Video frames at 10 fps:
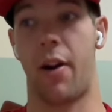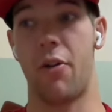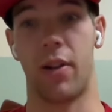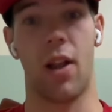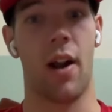So I
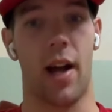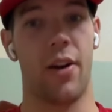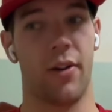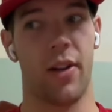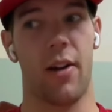knew a lot. I
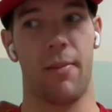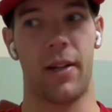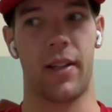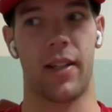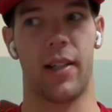know a lot
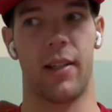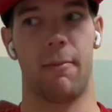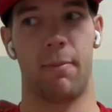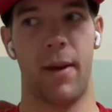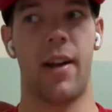about the
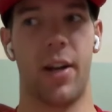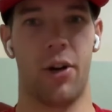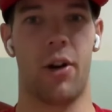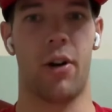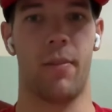Beta
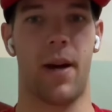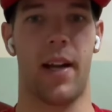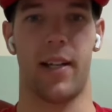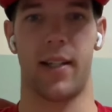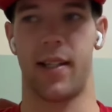Enduro
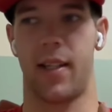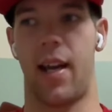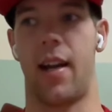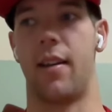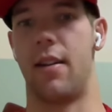bikes
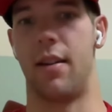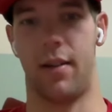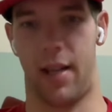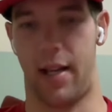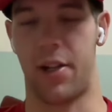and
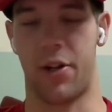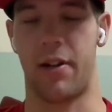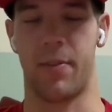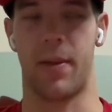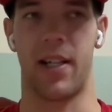and the
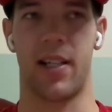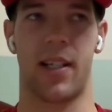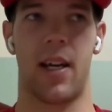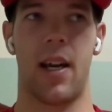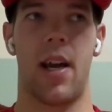trials
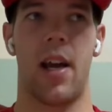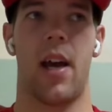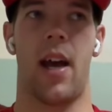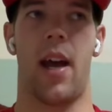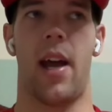bikes.
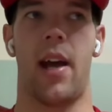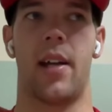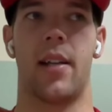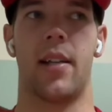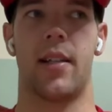
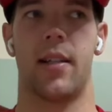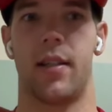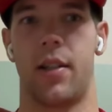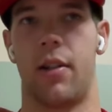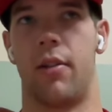And
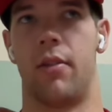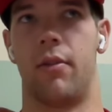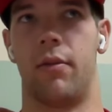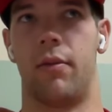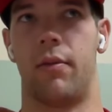
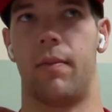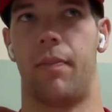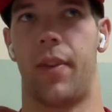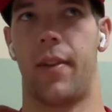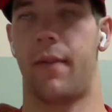so,
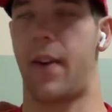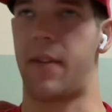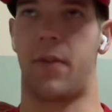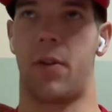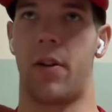
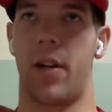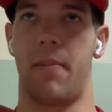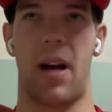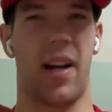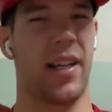fast forward
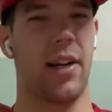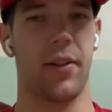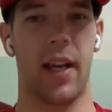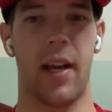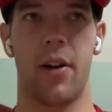about a
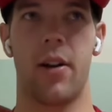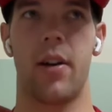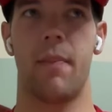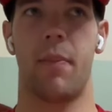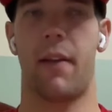year
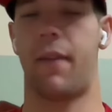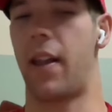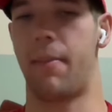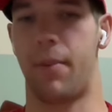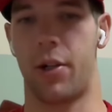later, I
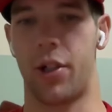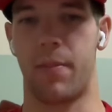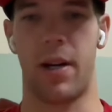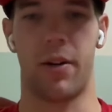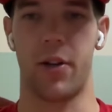finally
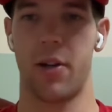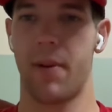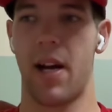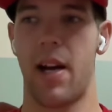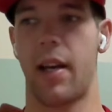purchased my own dirt
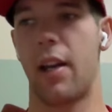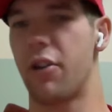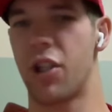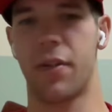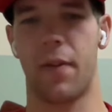bike, and it
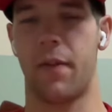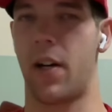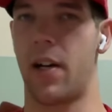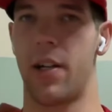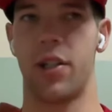was just for
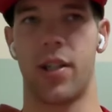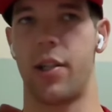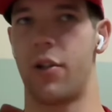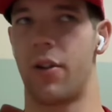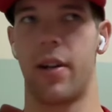fun, just
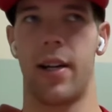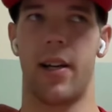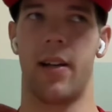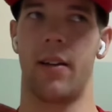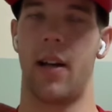enjoy
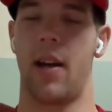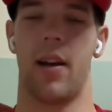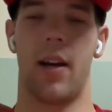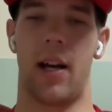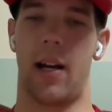it,
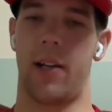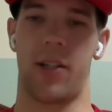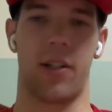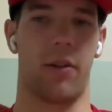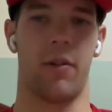uh,
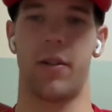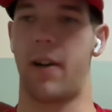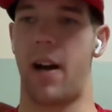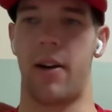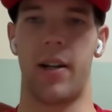just to cruise
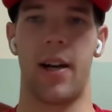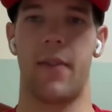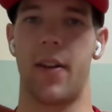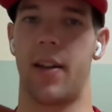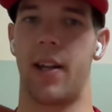around and
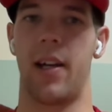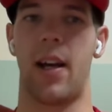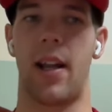everything.